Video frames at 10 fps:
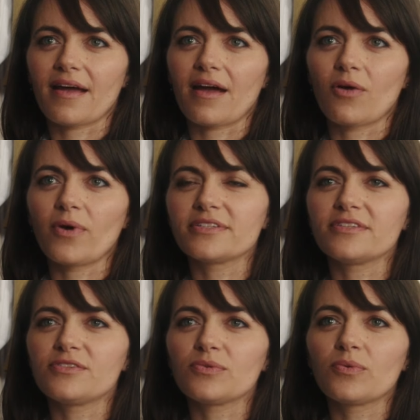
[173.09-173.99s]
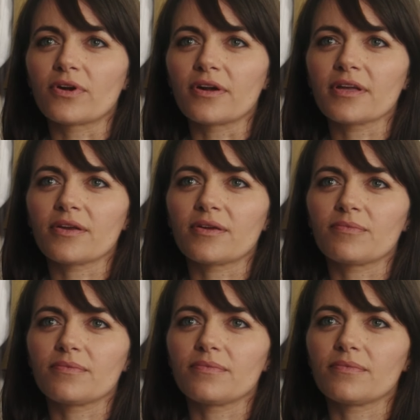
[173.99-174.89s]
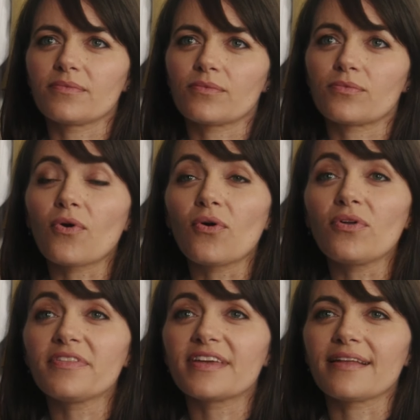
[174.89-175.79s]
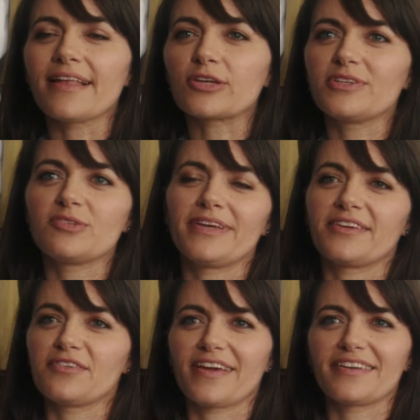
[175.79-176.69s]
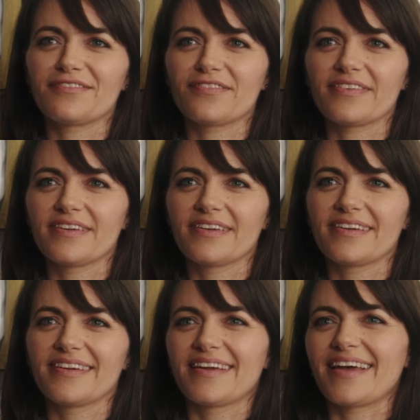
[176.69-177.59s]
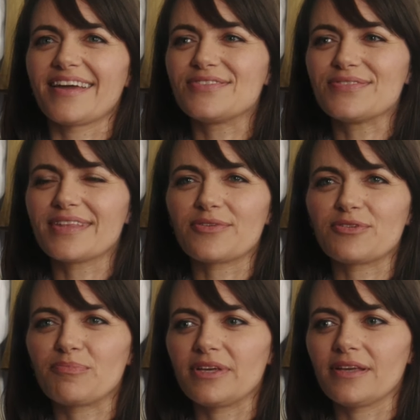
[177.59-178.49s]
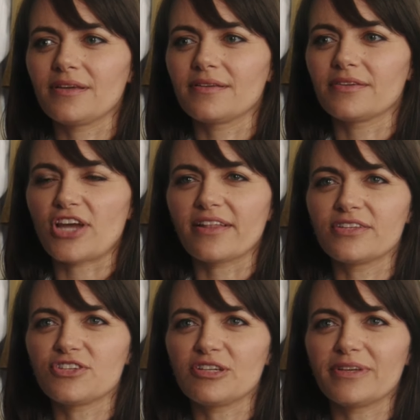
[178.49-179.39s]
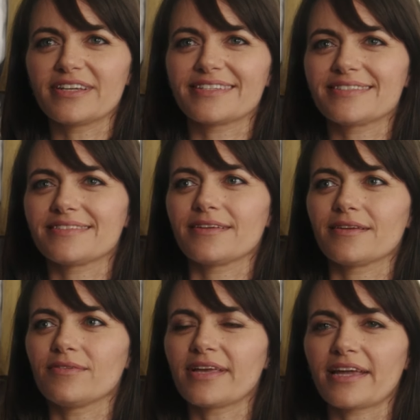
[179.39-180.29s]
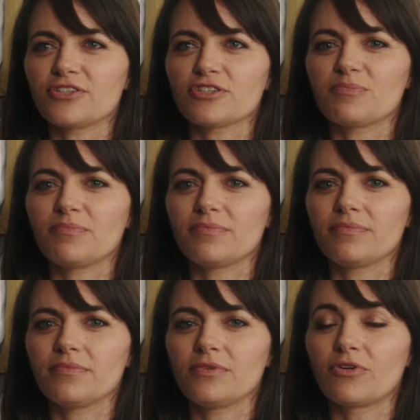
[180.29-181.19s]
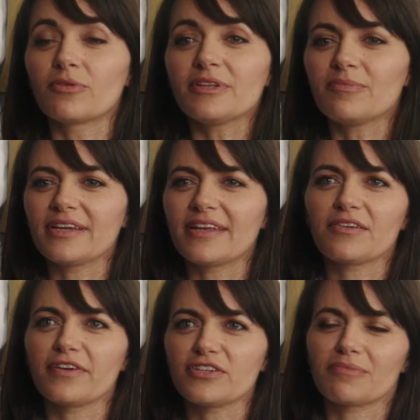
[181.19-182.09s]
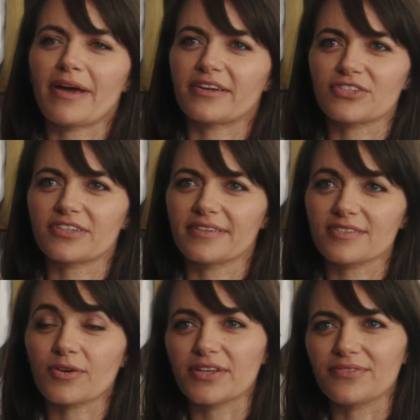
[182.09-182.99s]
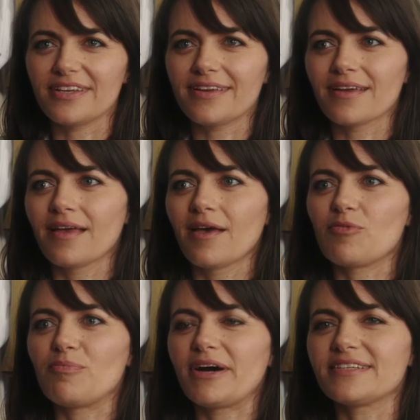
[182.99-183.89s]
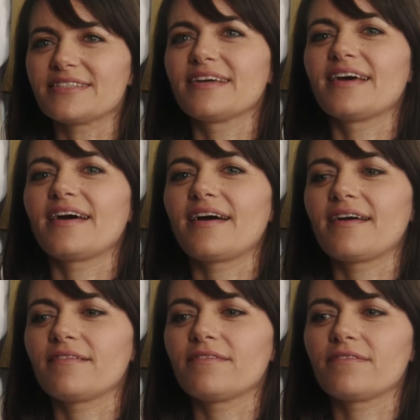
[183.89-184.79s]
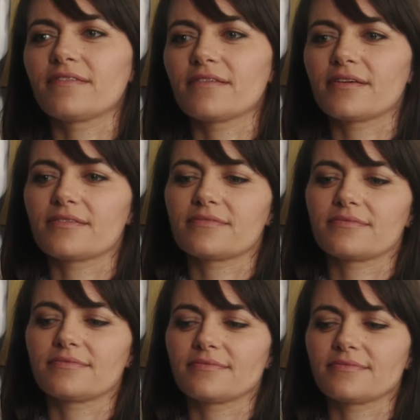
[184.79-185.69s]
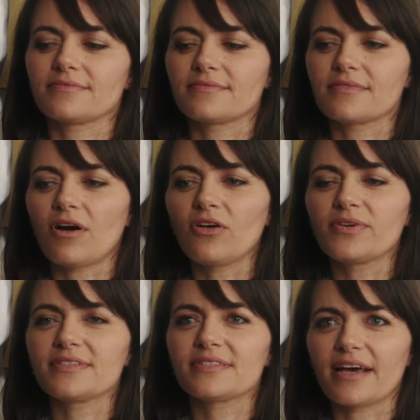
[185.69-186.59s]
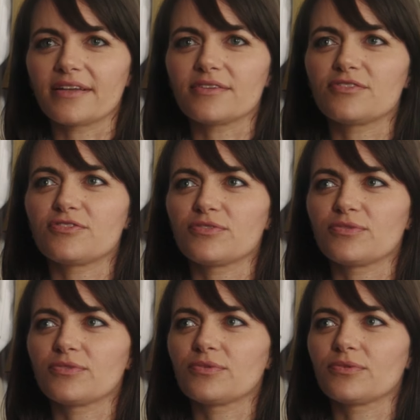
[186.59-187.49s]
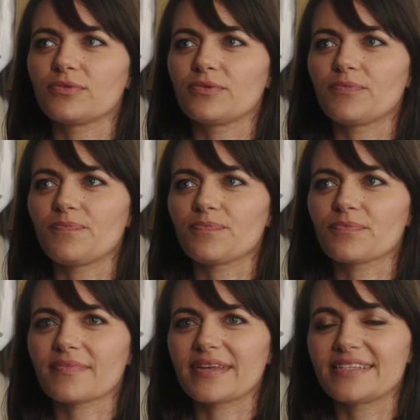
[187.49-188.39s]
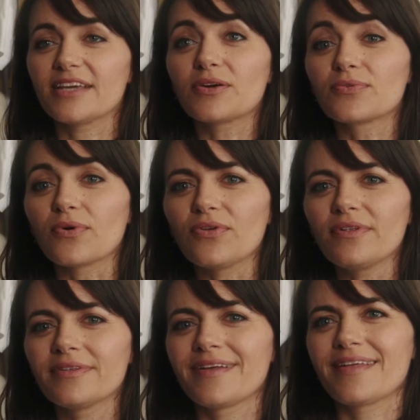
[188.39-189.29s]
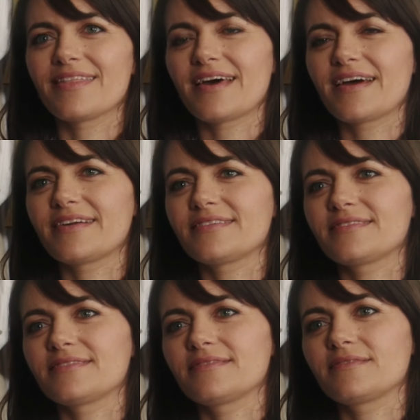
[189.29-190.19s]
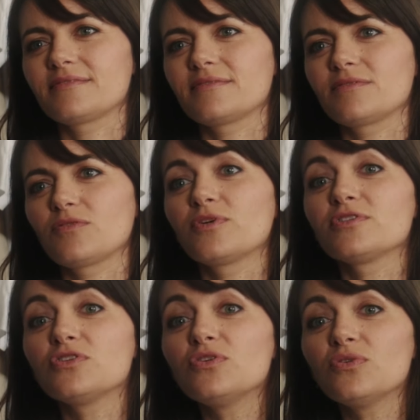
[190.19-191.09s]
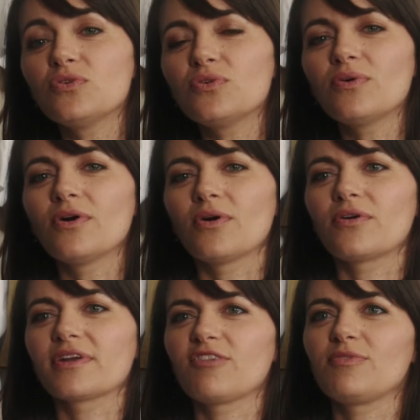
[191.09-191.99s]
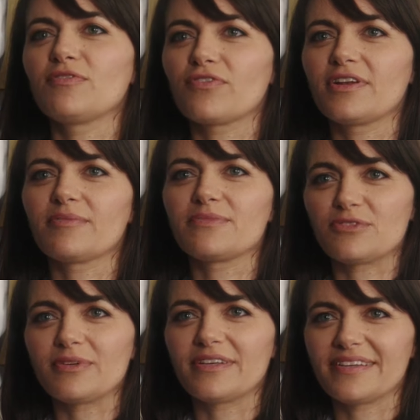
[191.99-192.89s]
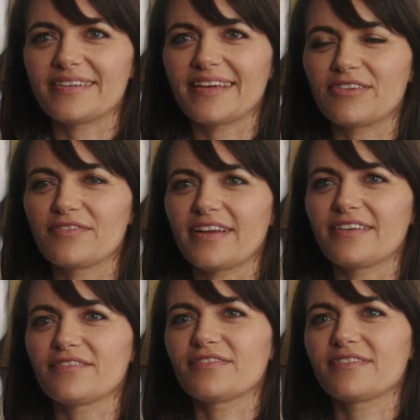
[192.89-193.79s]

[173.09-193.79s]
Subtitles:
I wanted to work in a role that allowed me to be innovative. I knew that would be challenging because you can't just normally innovation manager. It's quite unique. But I've always sought to take a role that was new or gave me freedom to be innovative.